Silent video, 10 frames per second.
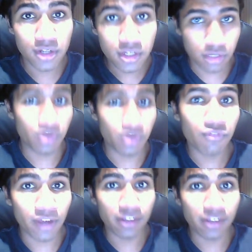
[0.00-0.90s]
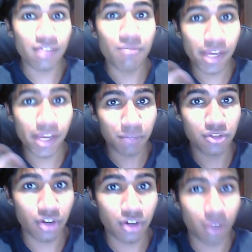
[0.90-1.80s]
So we finally made up the
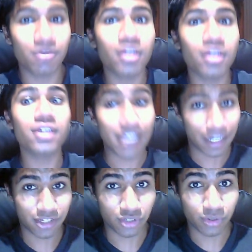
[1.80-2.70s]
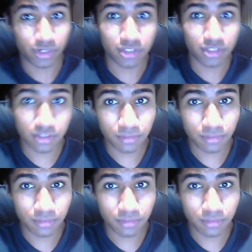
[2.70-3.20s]
term dinosaurs.